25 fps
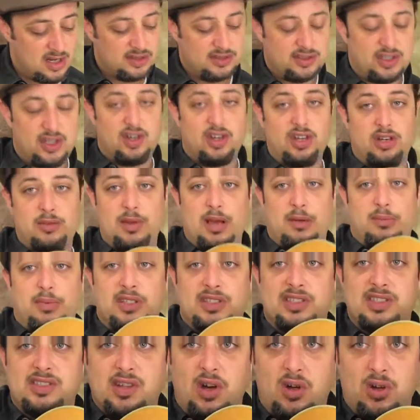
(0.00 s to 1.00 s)
so you're going to be able
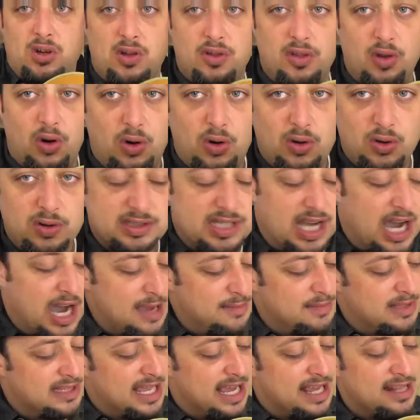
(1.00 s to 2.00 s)
to solo the whole
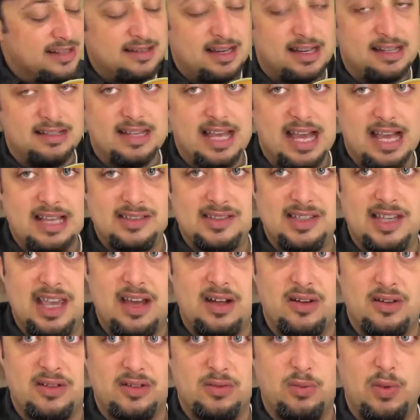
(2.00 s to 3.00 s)
time in that
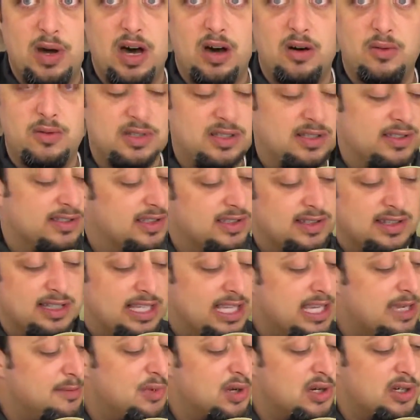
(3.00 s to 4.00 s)
scale as well, which is in
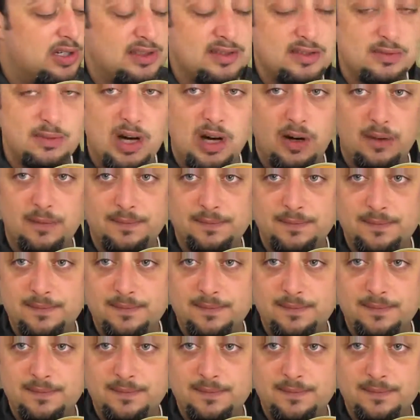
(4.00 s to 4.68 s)
the E book as well.